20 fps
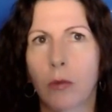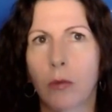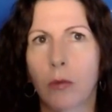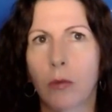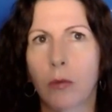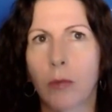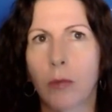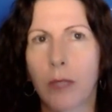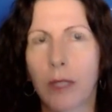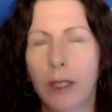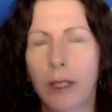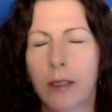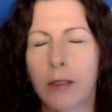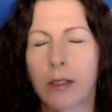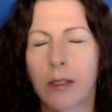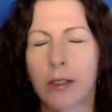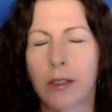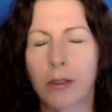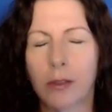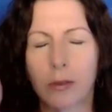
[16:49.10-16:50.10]
really
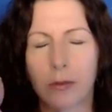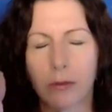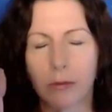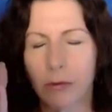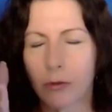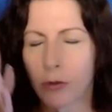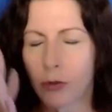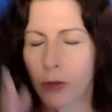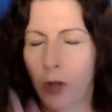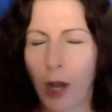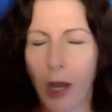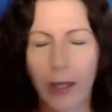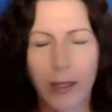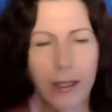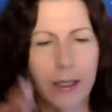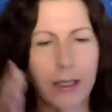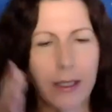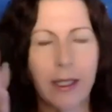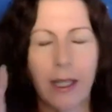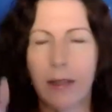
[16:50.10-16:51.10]
just trying
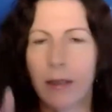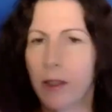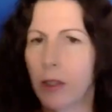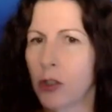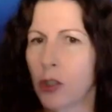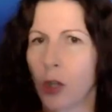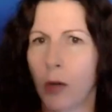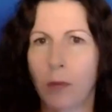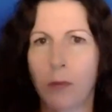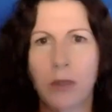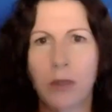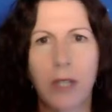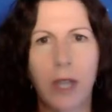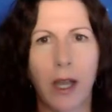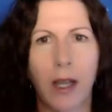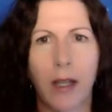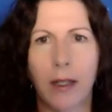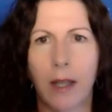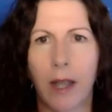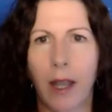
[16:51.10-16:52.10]
to get the job
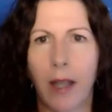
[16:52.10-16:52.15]
done,